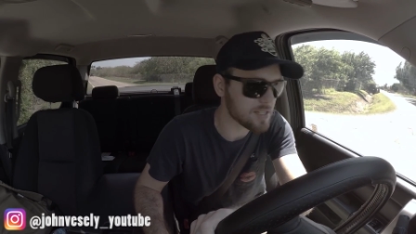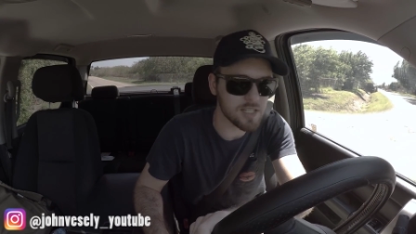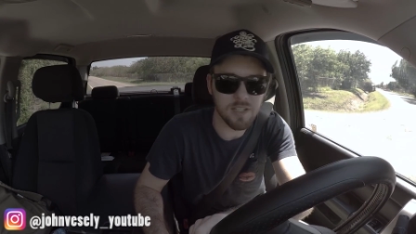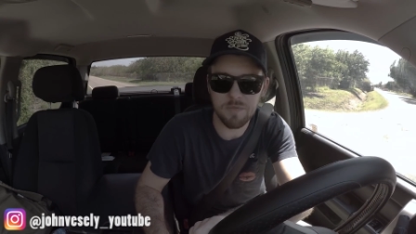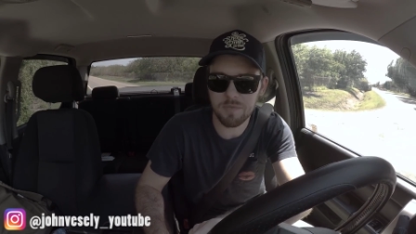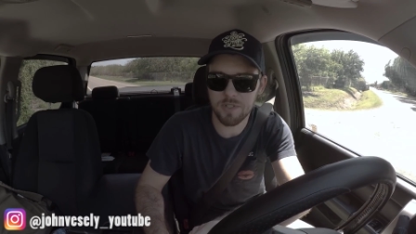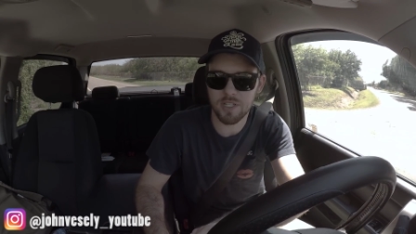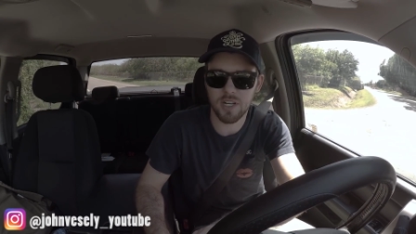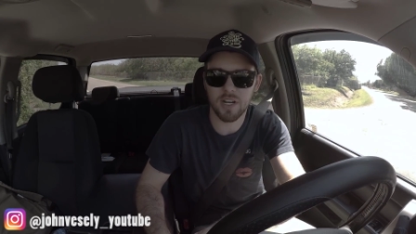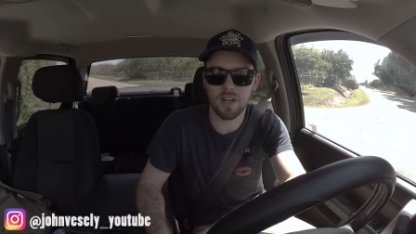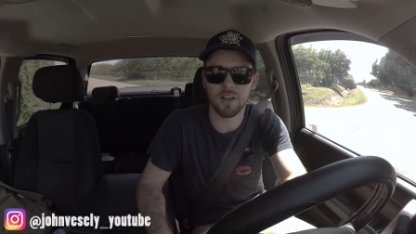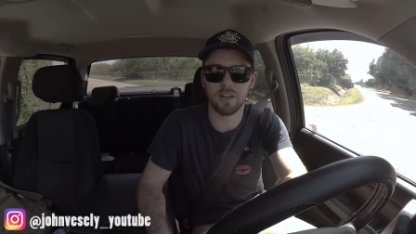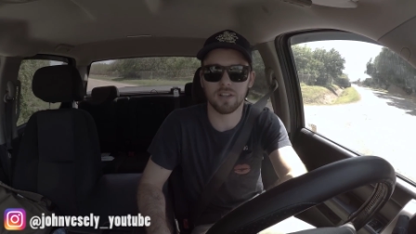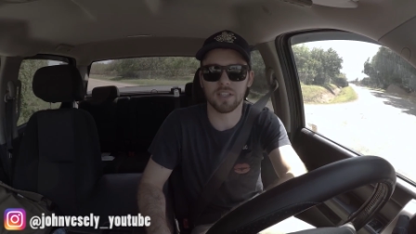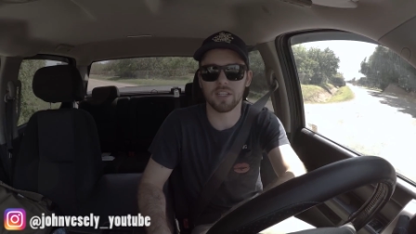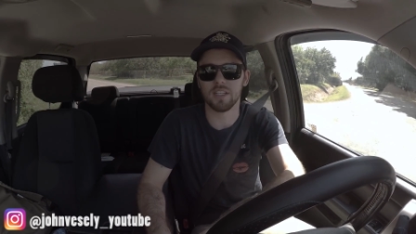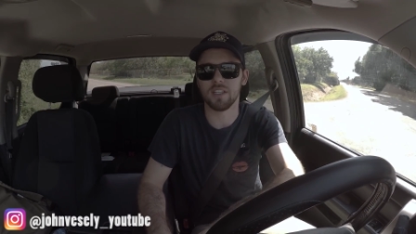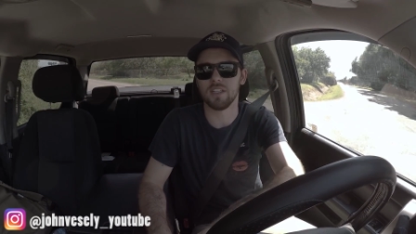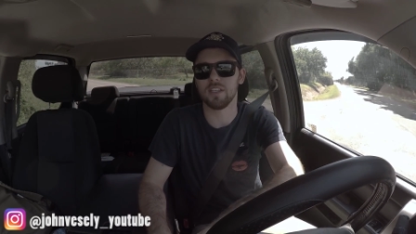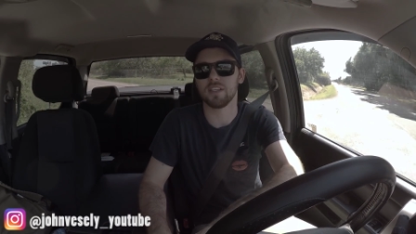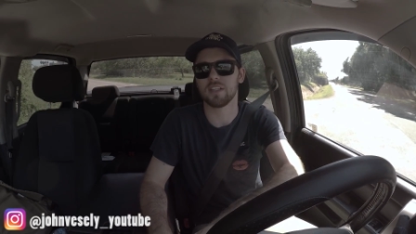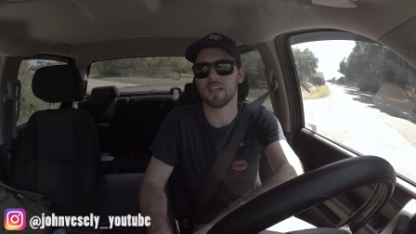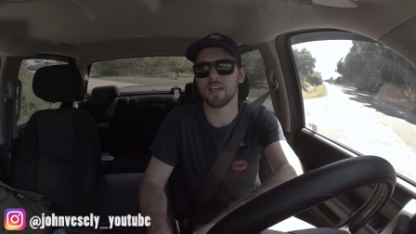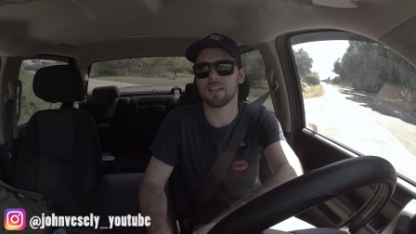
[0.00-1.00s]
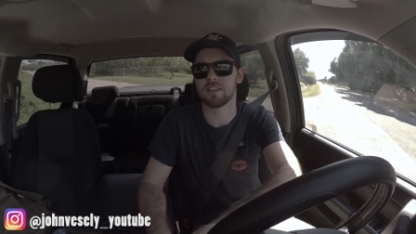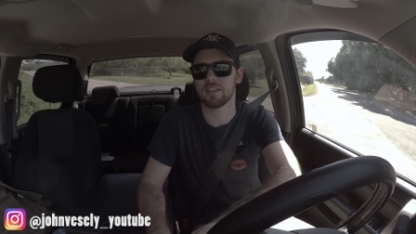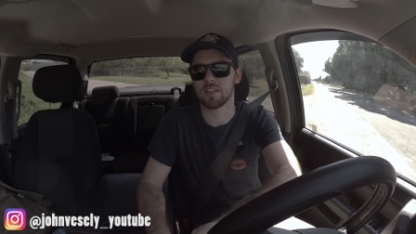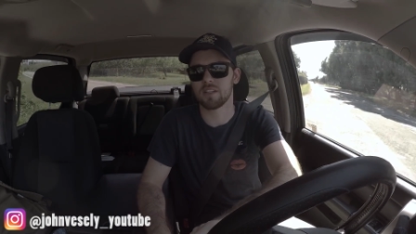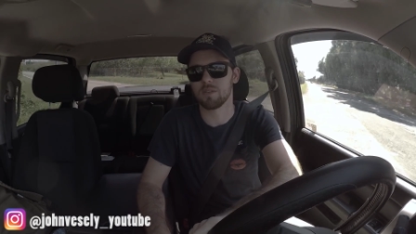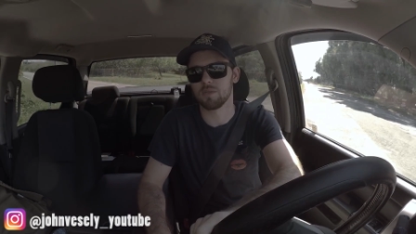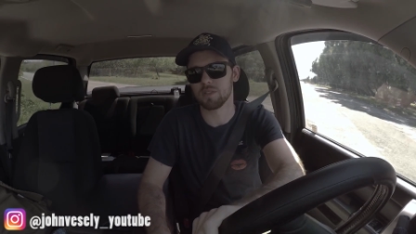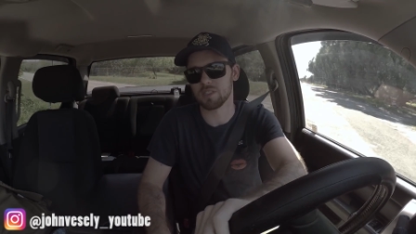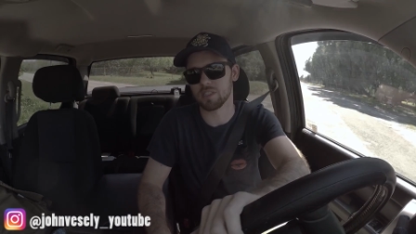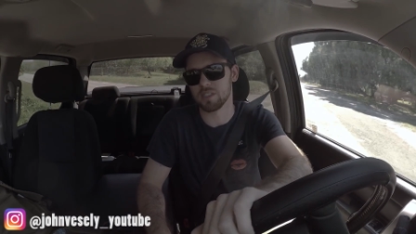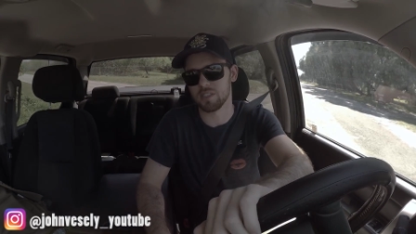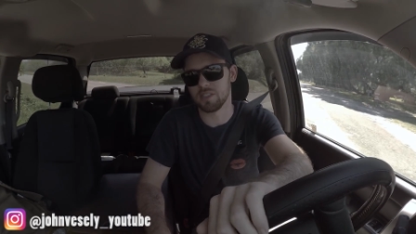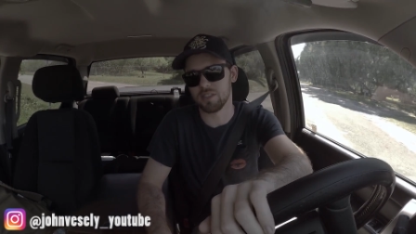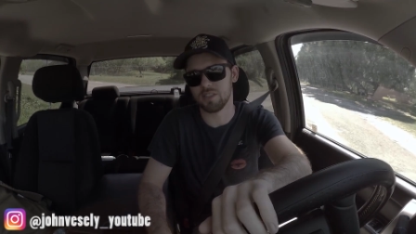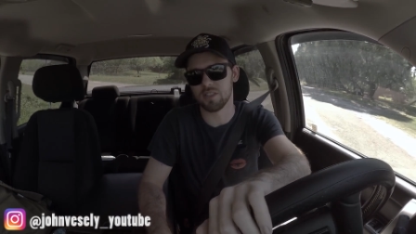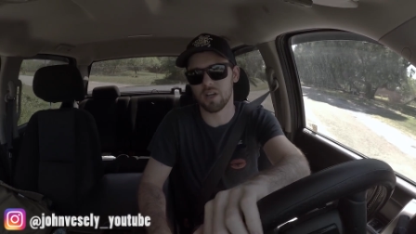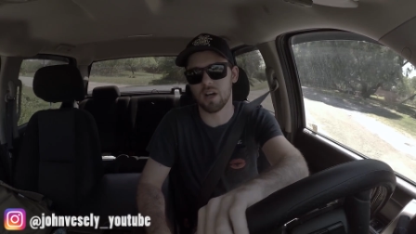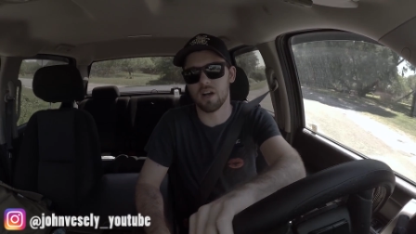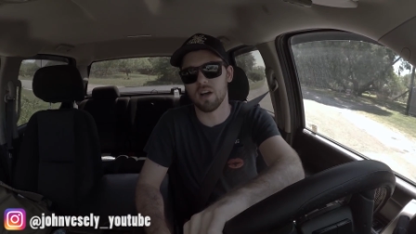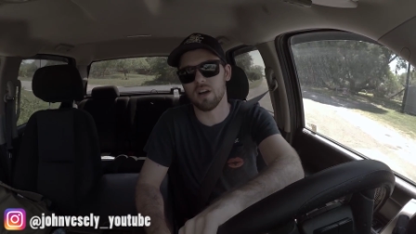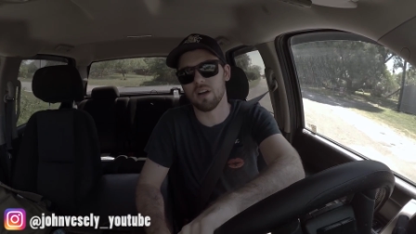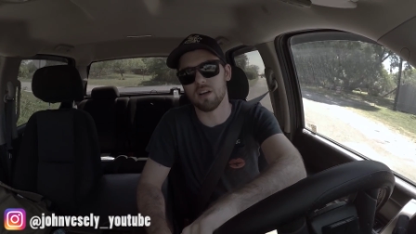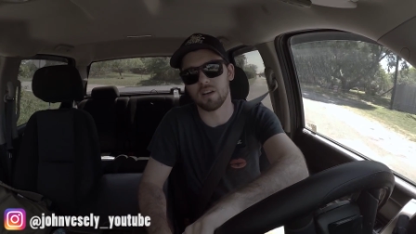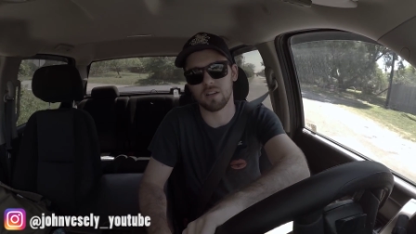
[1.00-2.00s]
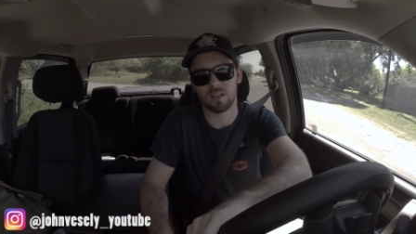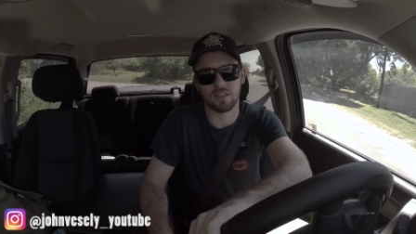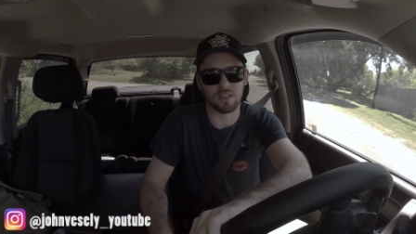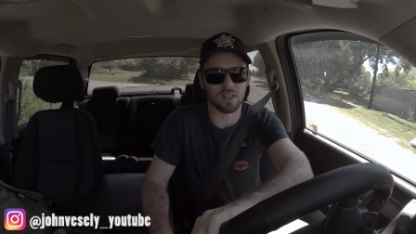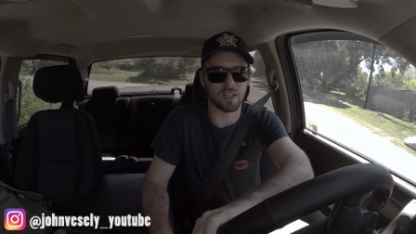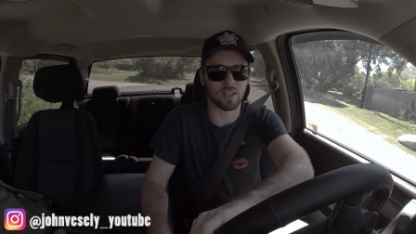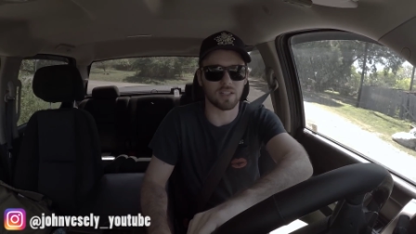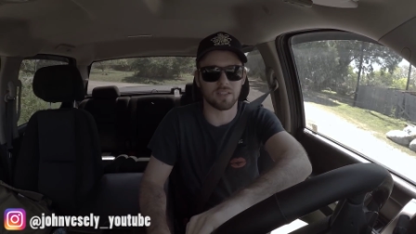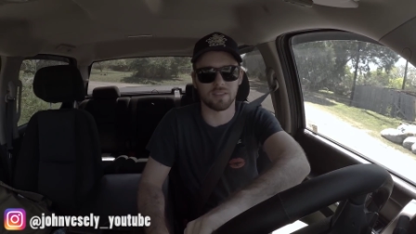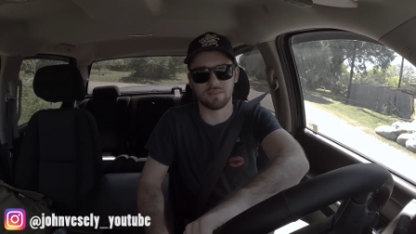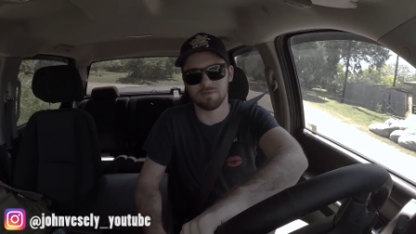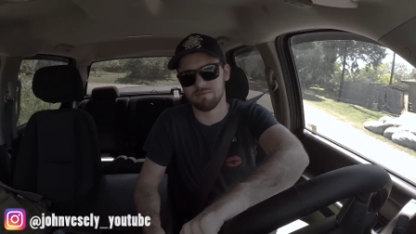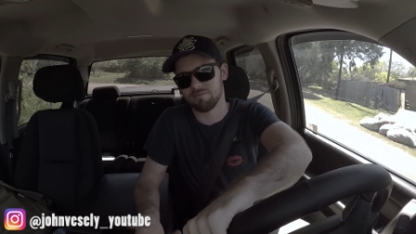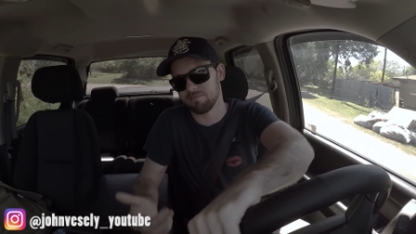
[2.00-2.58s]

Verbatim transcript: Jeep Cherokee and that thing was a dog. Like,